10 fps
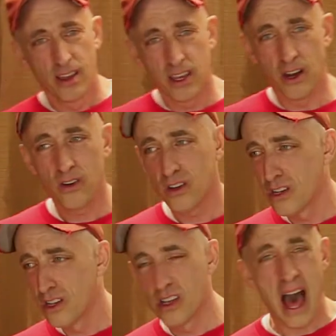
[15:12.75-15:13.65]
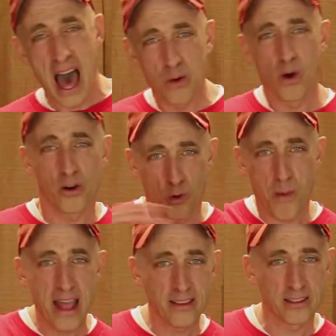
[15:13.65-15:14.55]
I don't want to
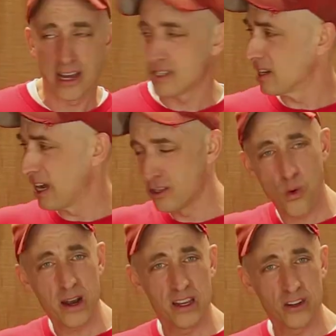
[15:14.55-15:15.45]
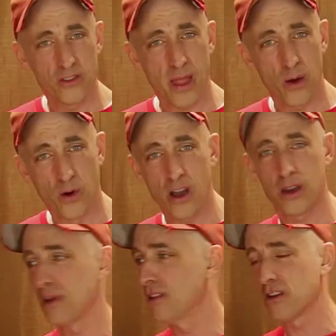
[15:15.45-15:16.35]
romanticize this guy. 20 years from now, we're all
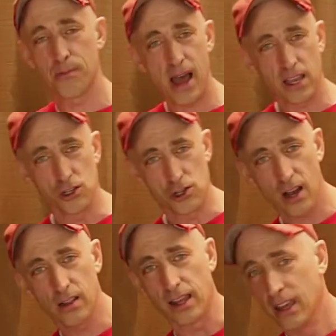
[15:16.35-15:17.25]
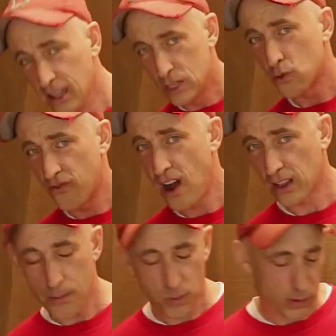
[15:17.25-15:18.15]
going to be looking back and chuckling. This was
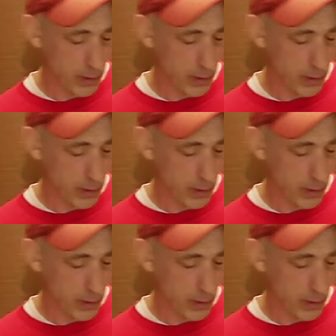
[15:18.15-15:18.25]
fucked up what